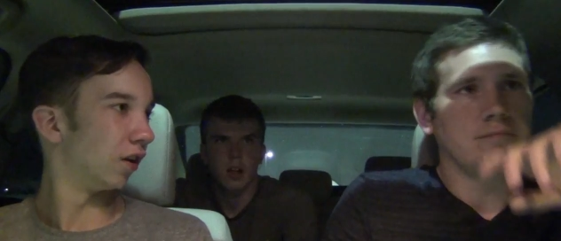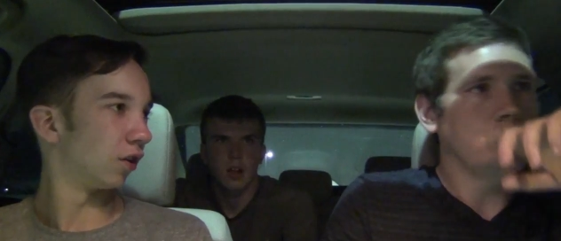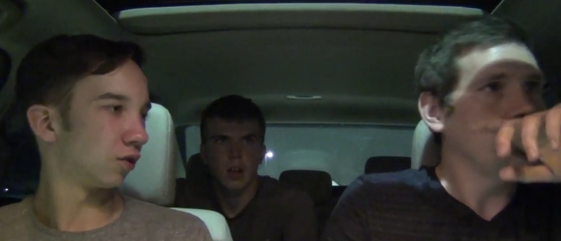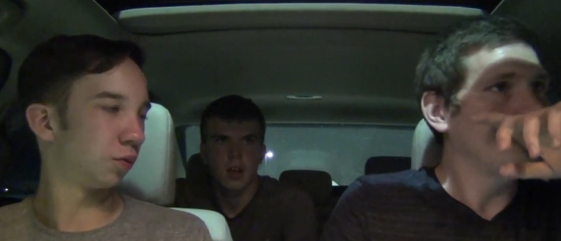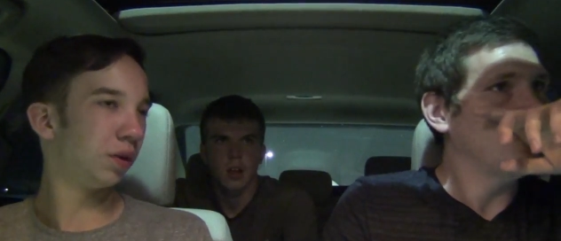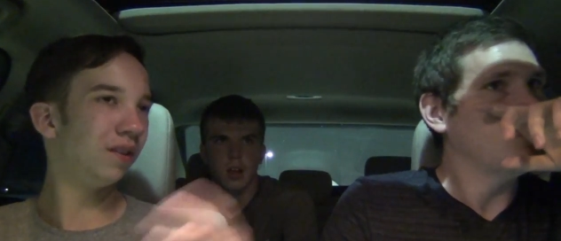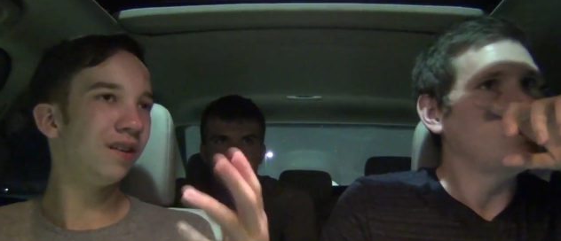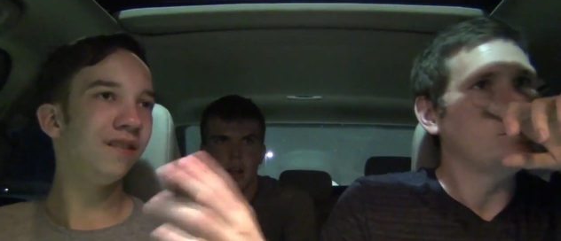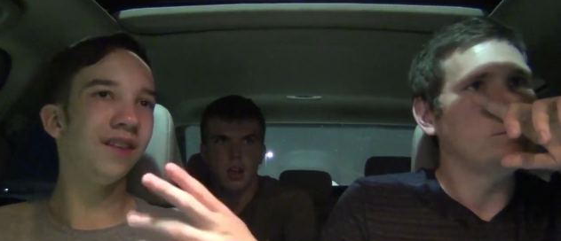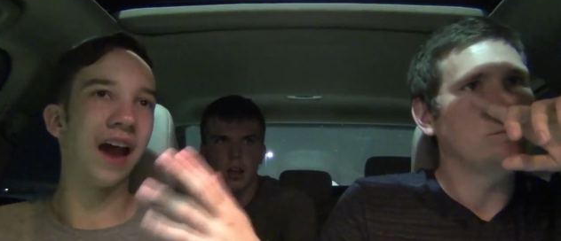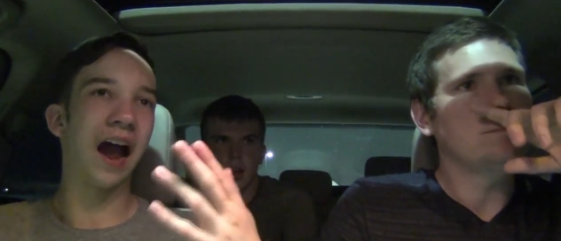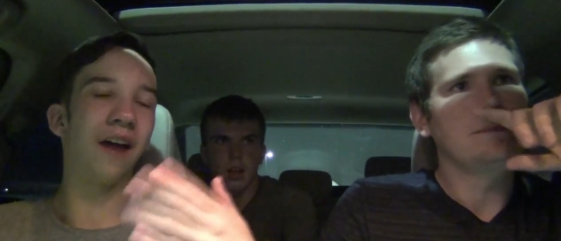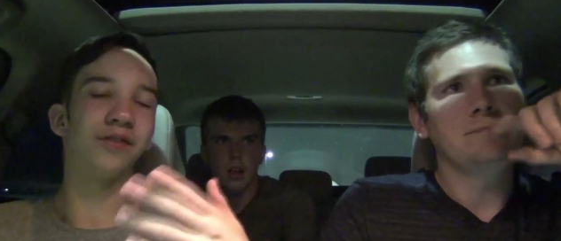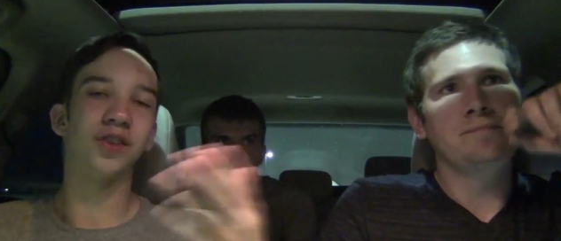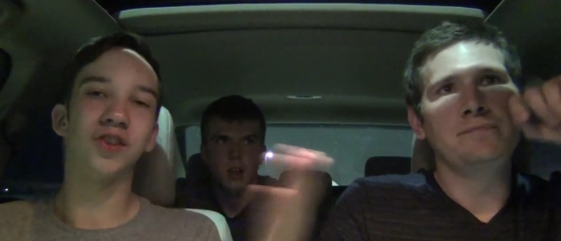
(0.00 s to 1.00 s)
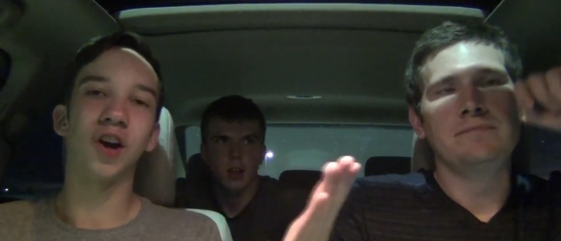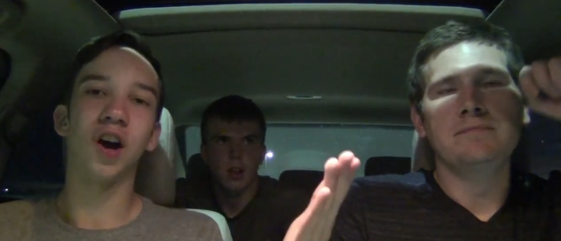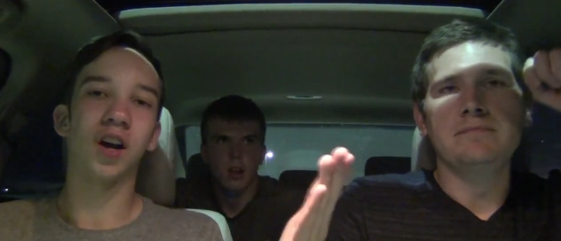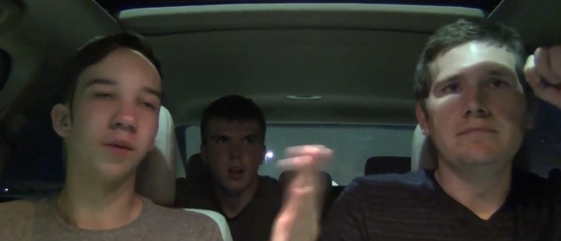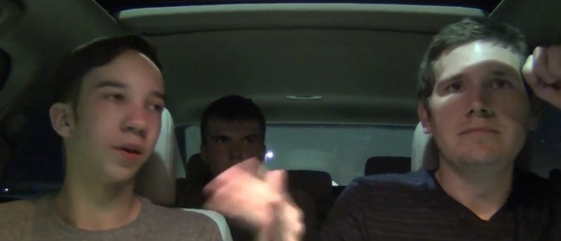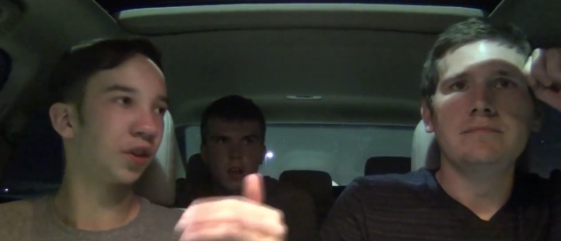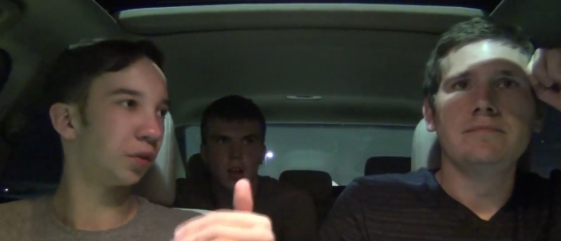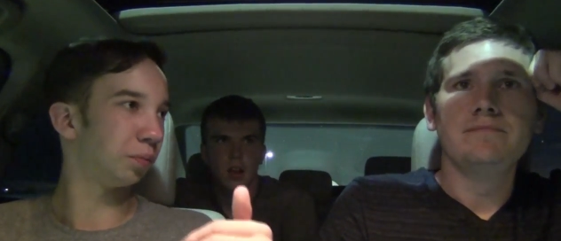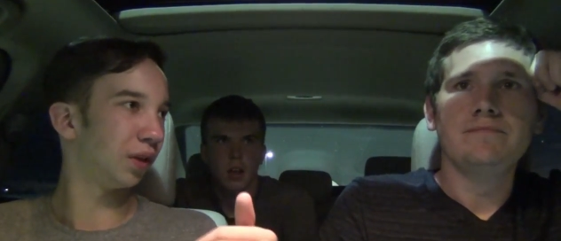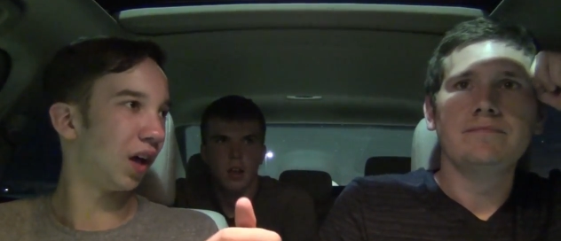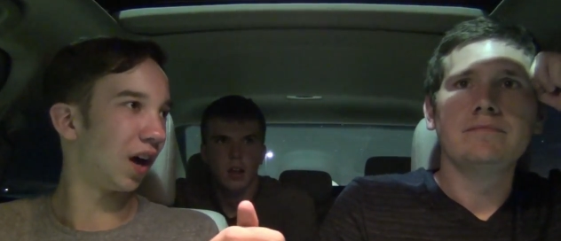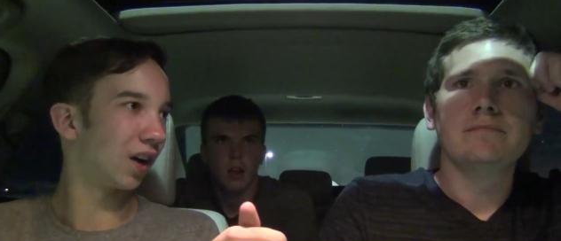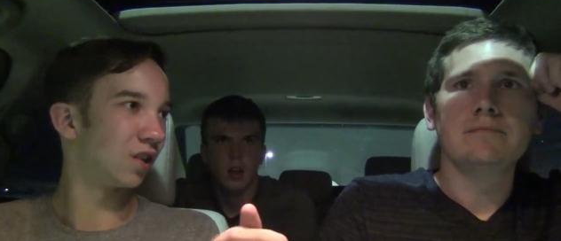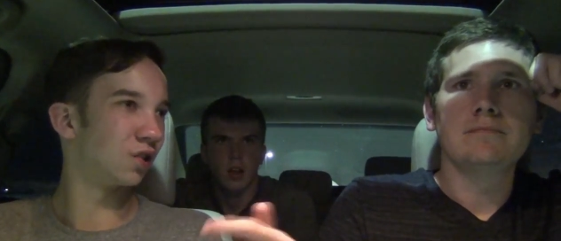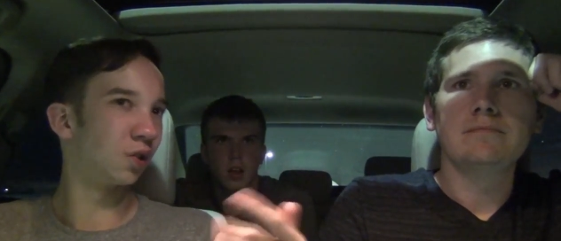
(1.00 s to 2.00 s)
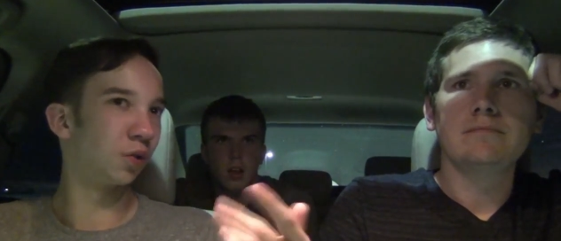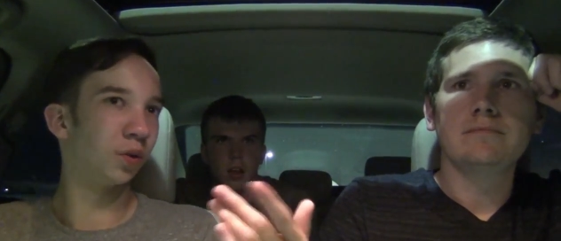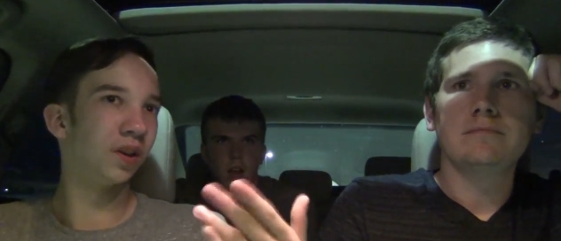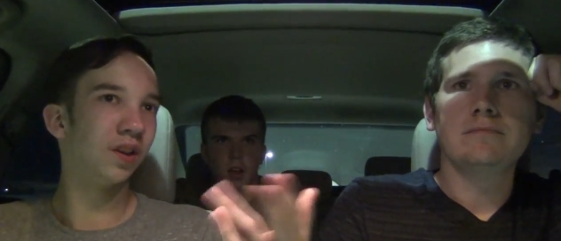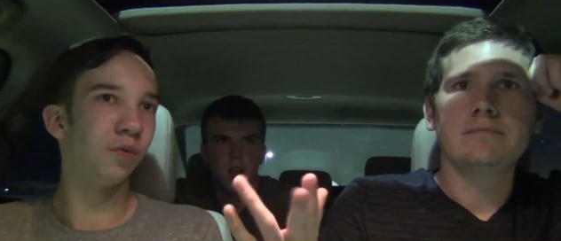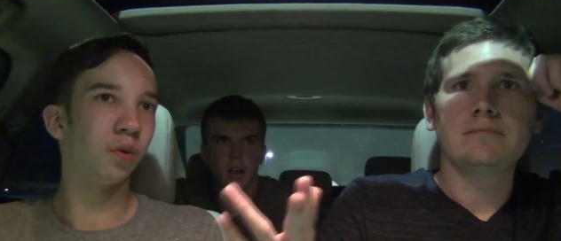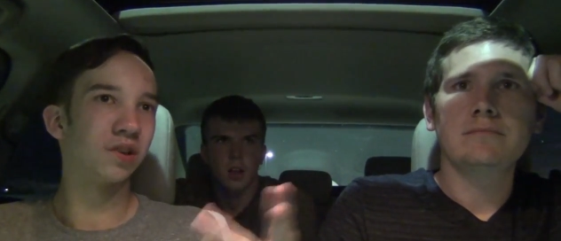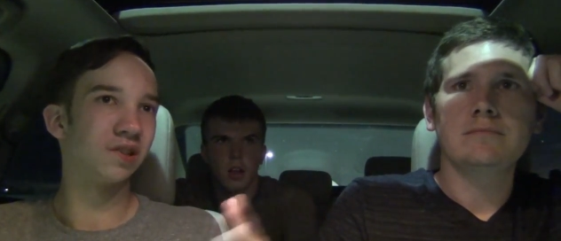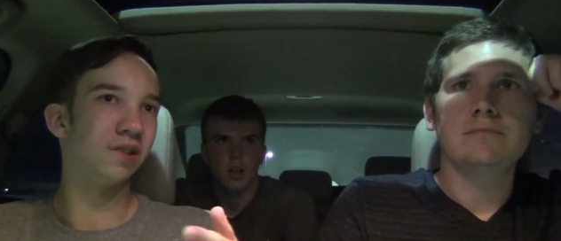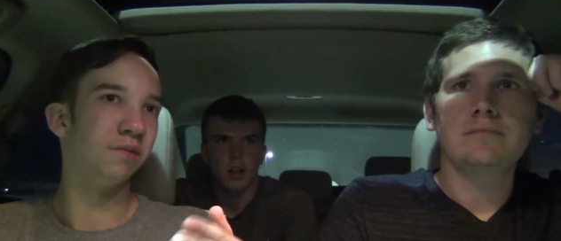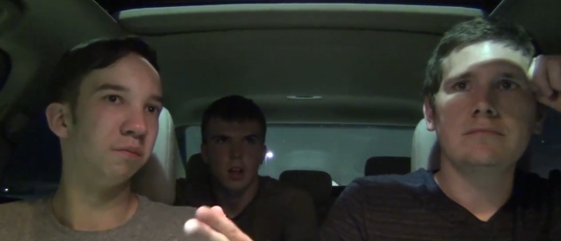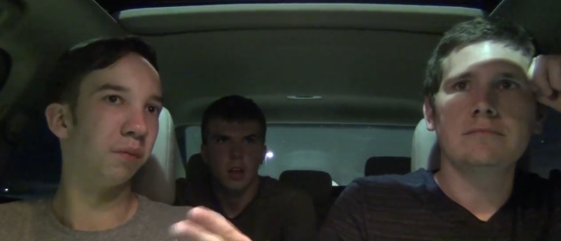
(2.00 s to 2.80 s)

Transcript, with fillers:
Speaker 1: I noticed. We don't even have to talk about the plot. There really wasn't